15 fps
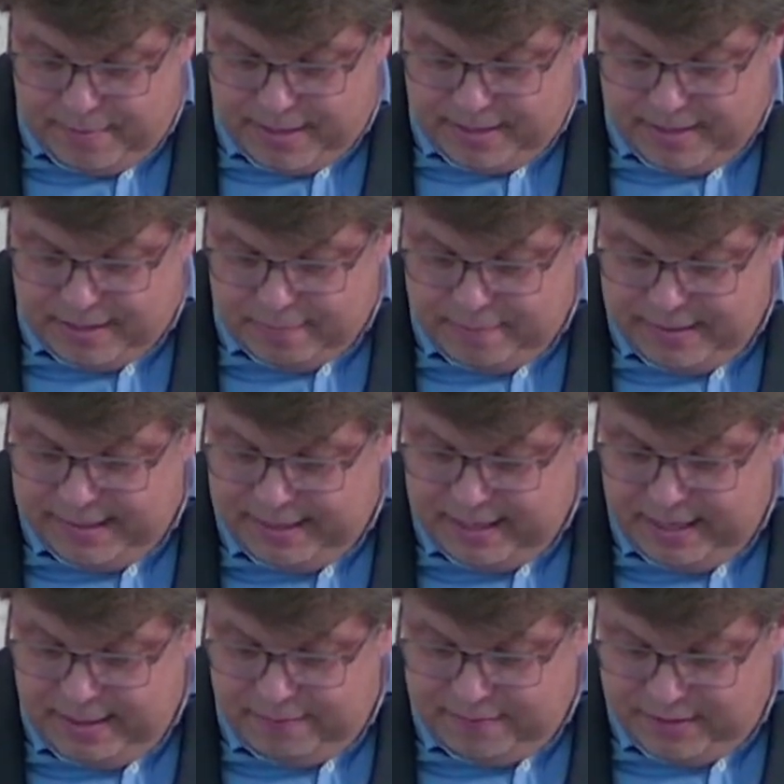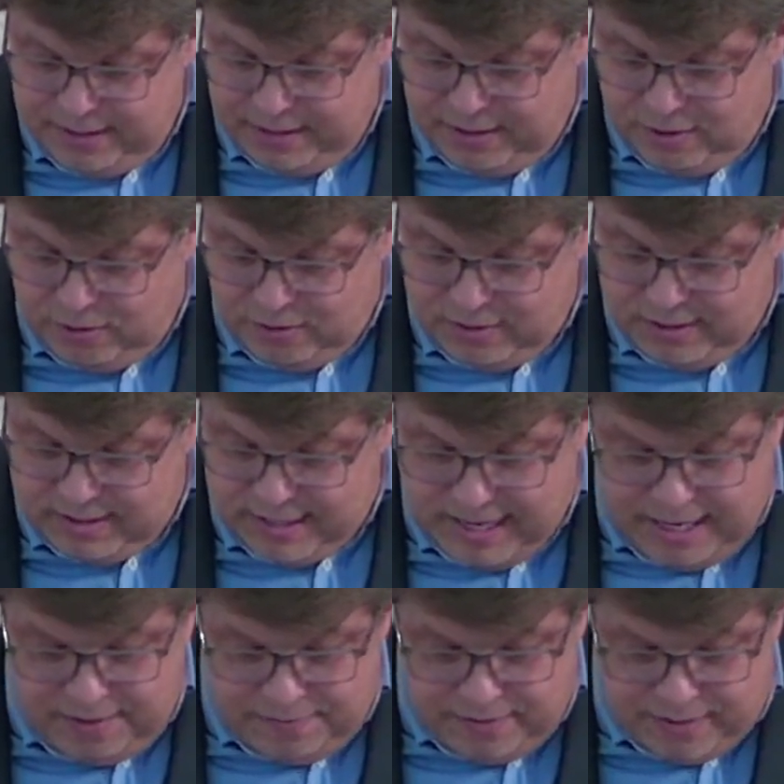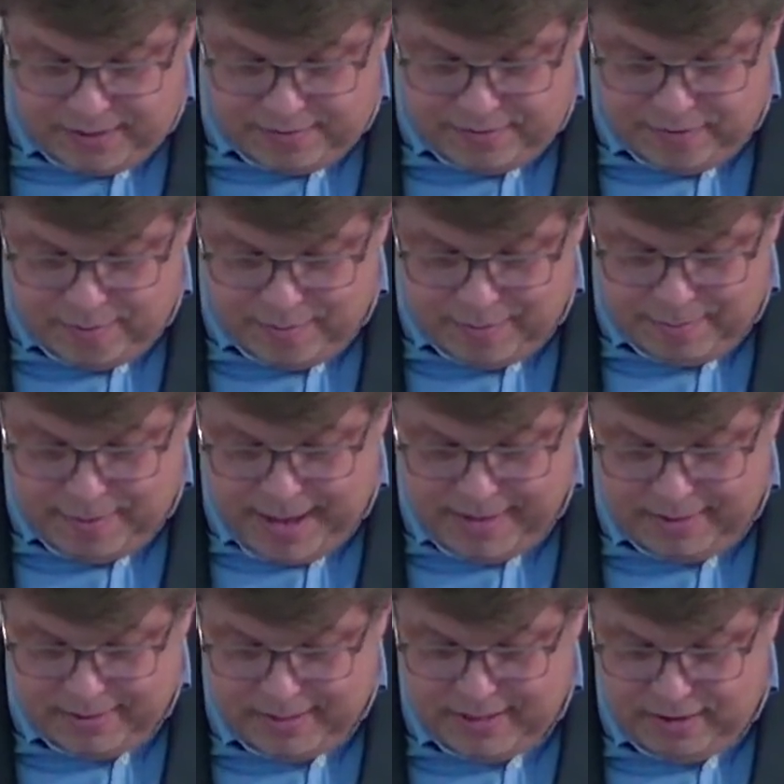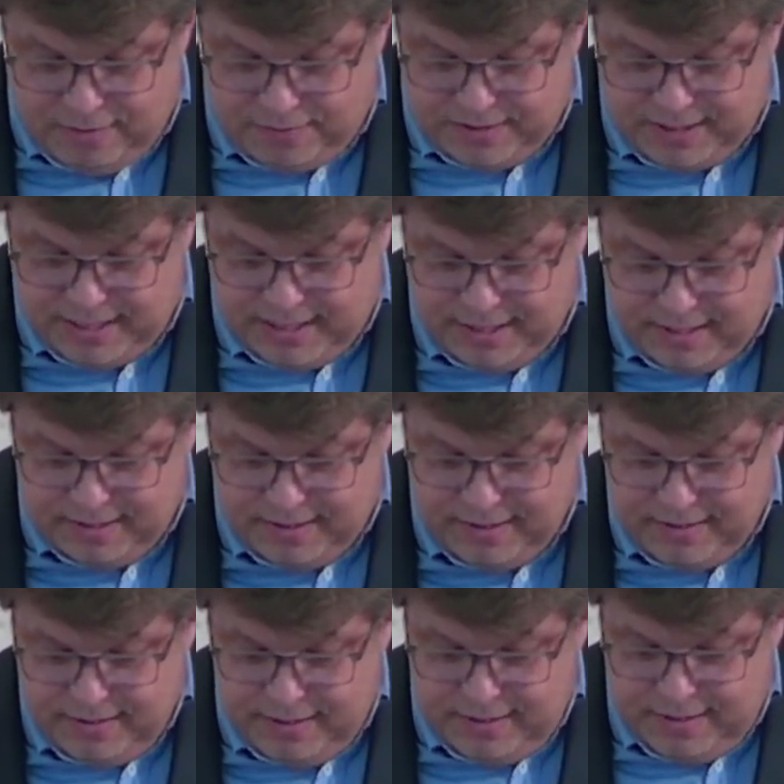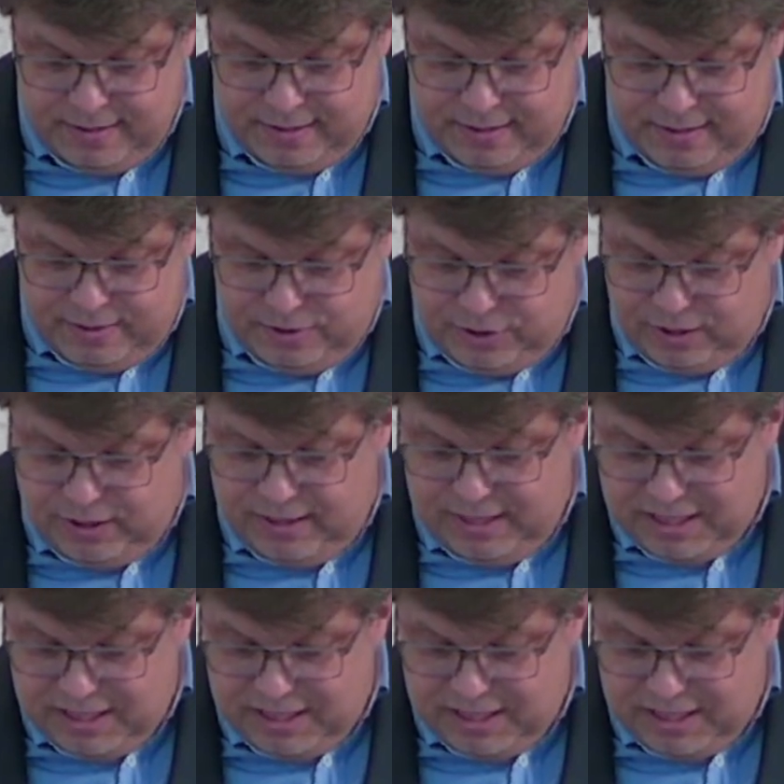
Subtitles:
but her belief did not save her from the penalty of sin. She